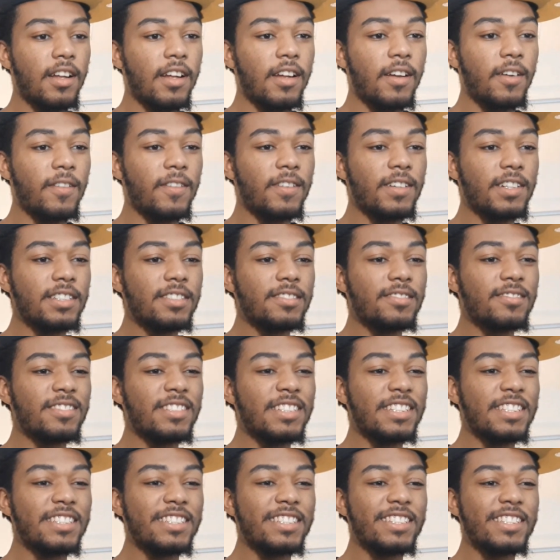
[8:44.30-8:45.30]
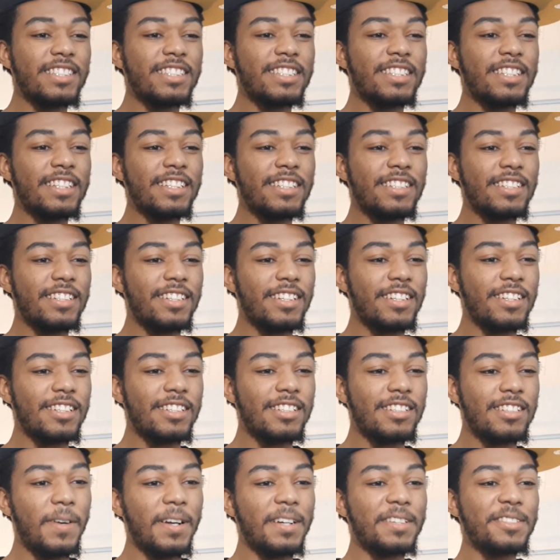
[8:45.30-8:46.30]
What did, what did she see?
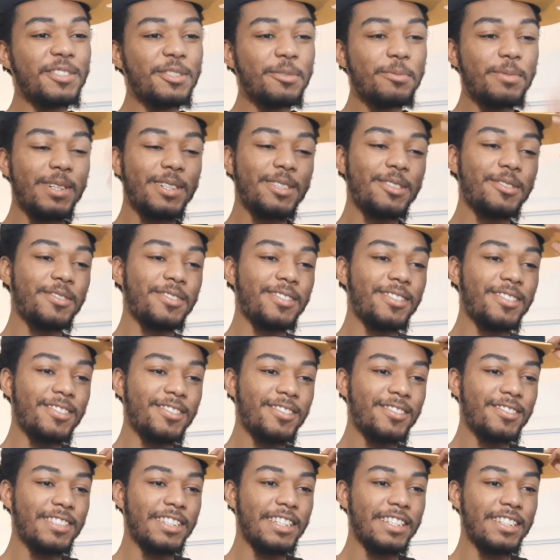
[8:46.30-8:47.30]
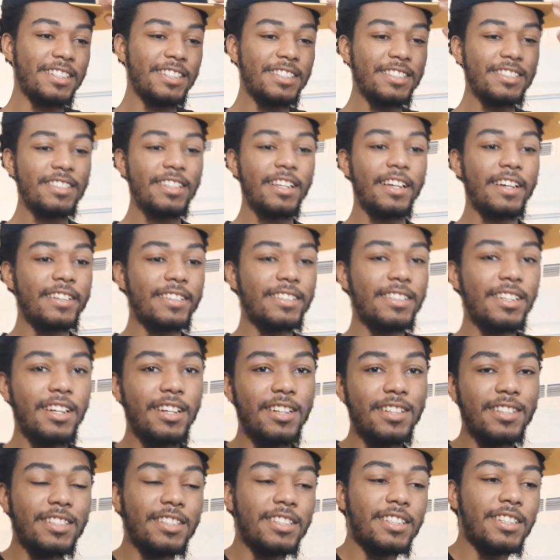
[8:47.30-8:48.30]
That's too much going on, gang. It's like
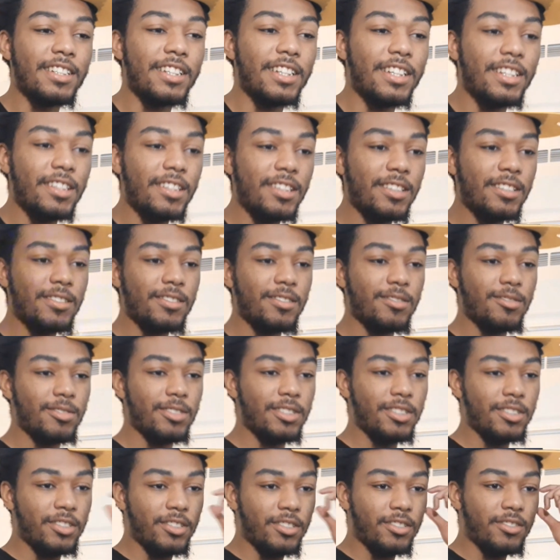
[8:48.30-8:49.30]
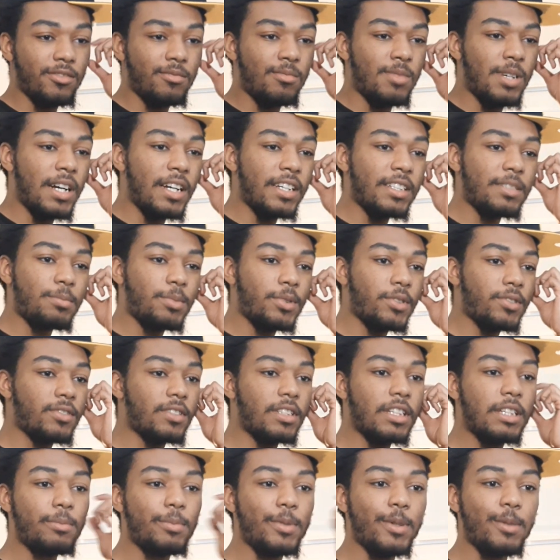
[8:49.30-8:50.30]
100 characters on this show, But How you supposed to
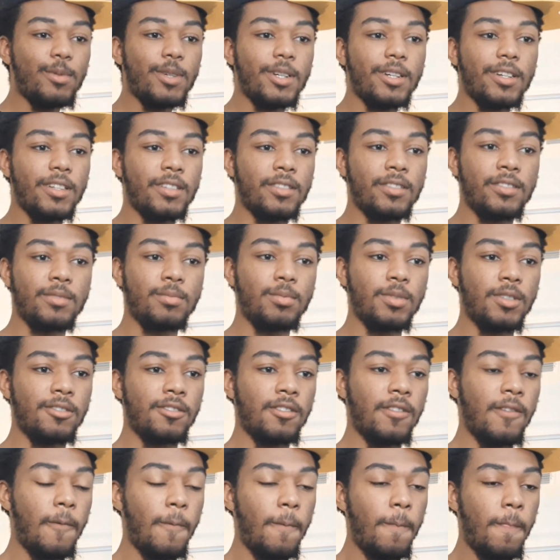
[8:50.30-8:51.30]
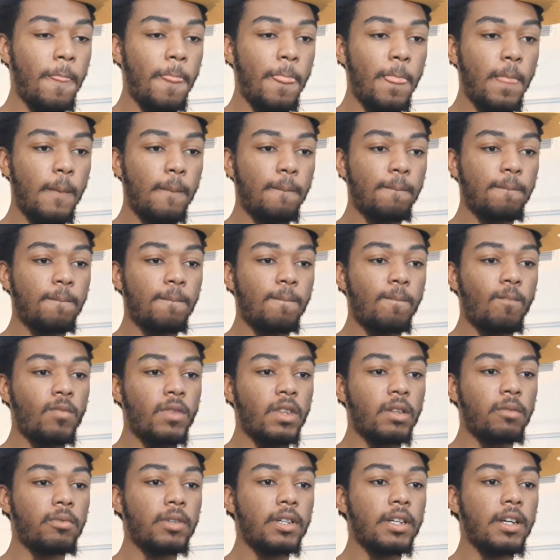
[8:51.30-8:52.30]
keep up with all this, bro?
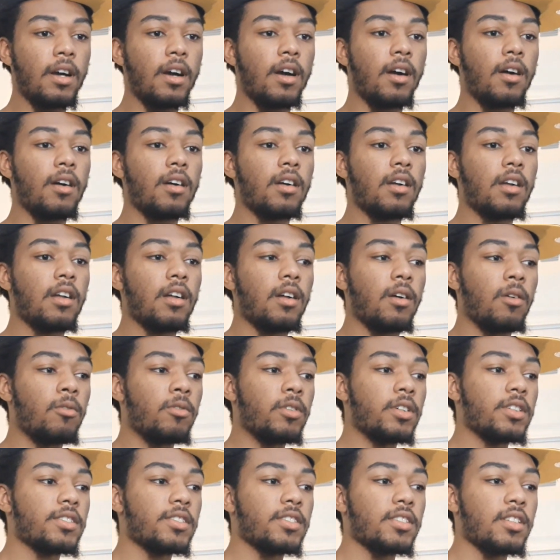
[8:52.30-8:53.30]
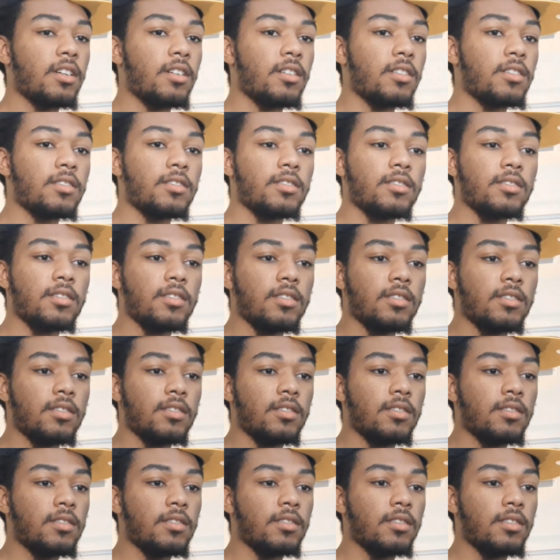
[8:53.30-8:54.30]
We got one shot that
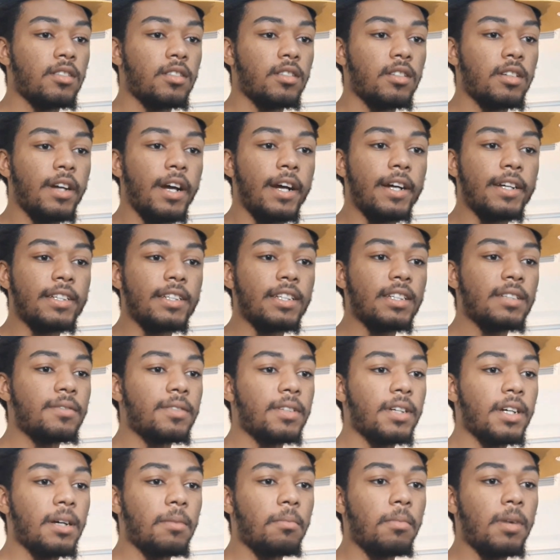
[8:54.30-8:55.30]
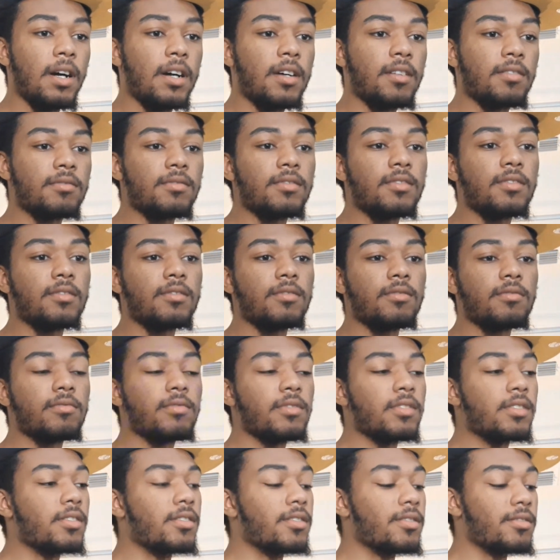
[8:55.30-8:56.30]
got kidnapped by
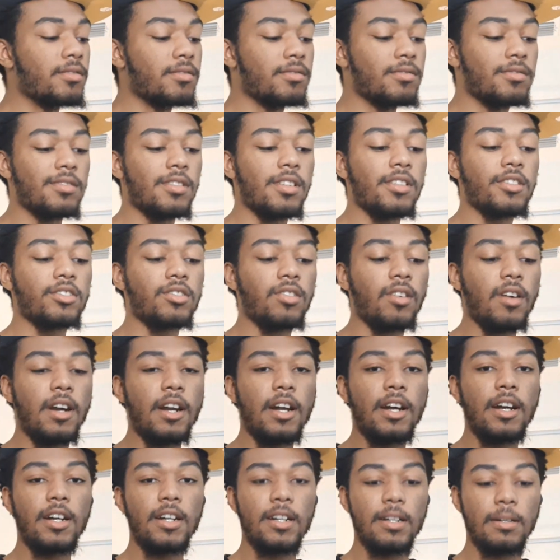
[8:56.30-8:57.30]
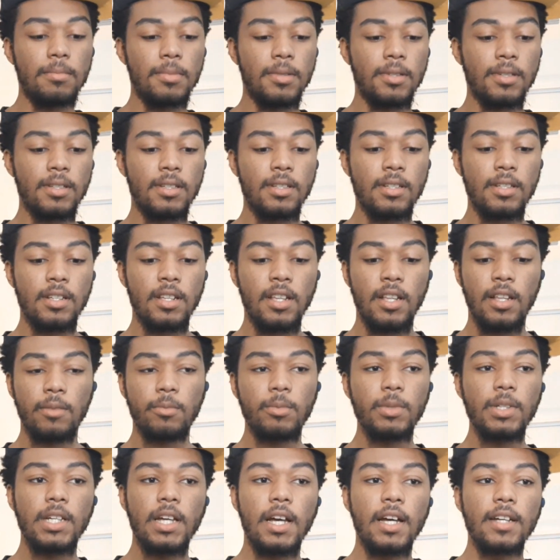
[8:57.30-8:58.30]
the, the tribe.
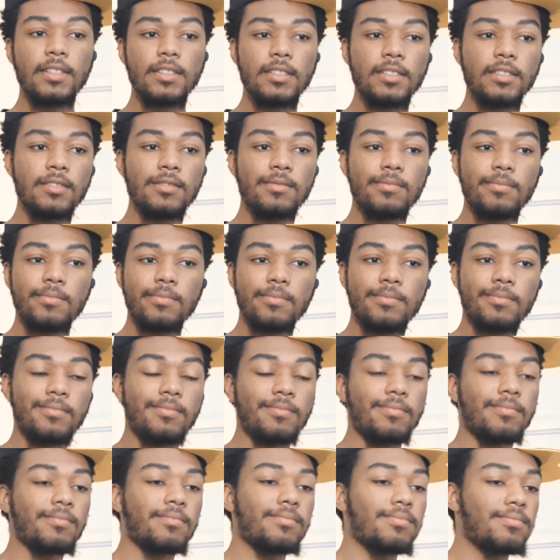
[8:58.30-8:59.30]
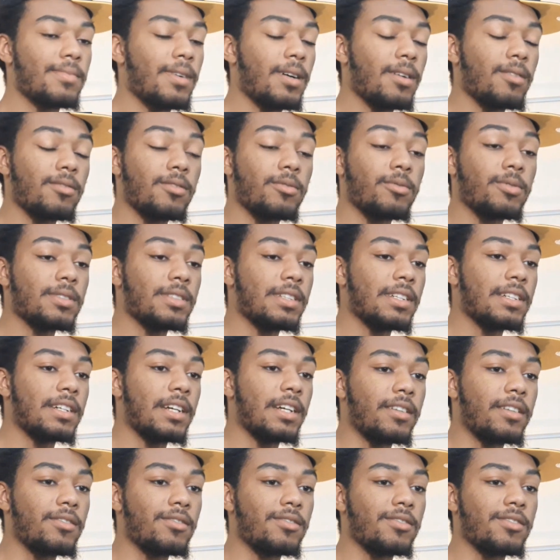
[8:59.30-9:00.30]
We got them. I don't know what they
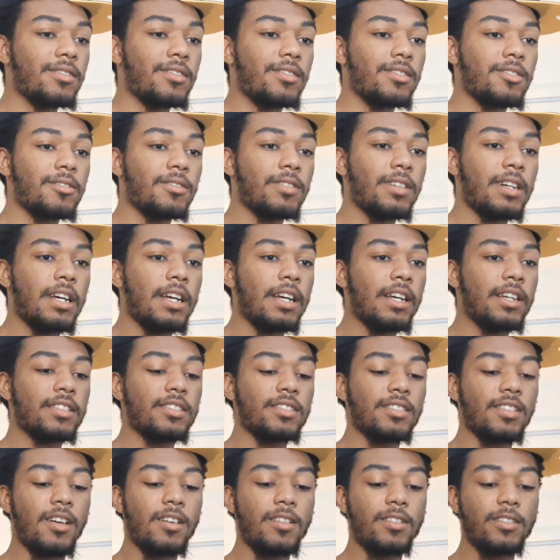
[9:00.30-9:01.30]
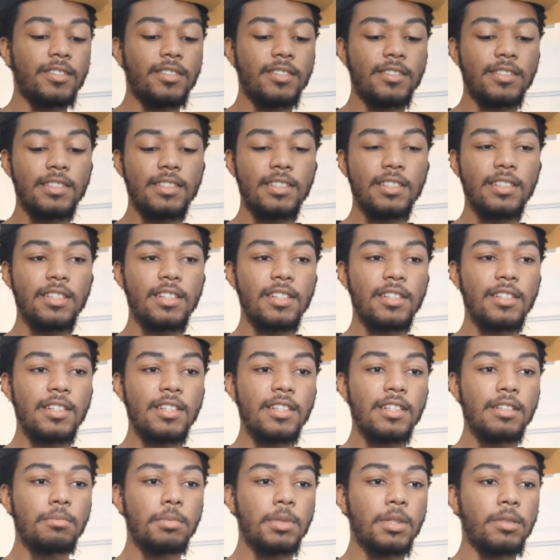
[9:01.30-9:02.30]
going on. Saudi and seen the
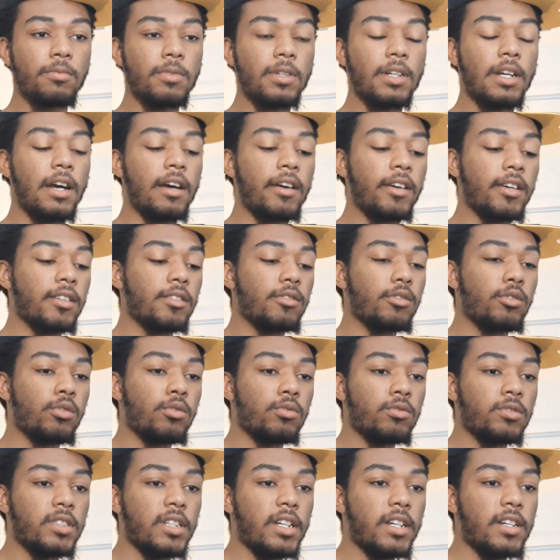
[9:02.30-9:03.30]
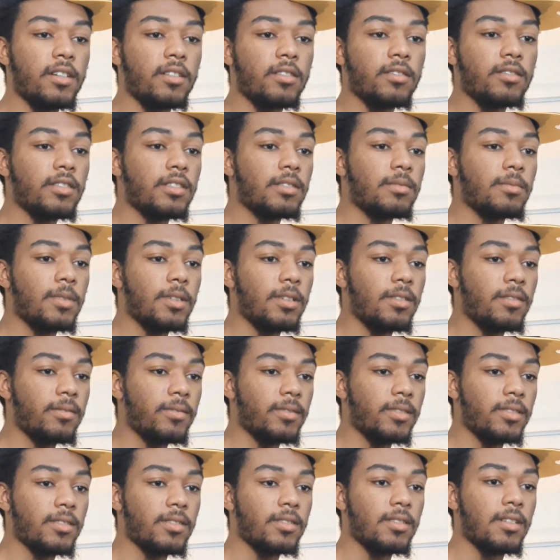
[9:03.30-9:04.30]
demon. We got El Lute on them
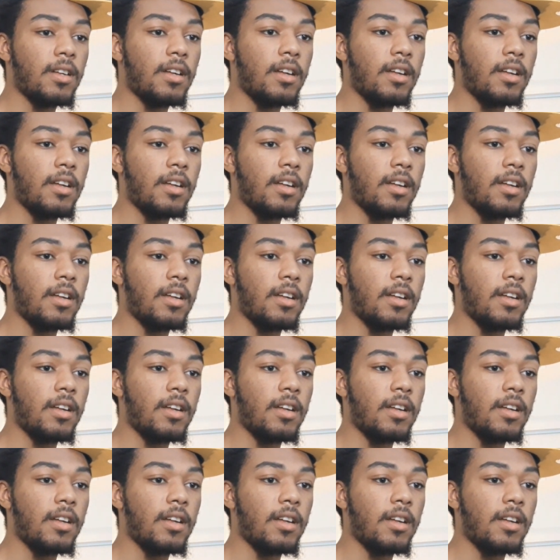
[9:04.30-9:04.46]
motherfucker.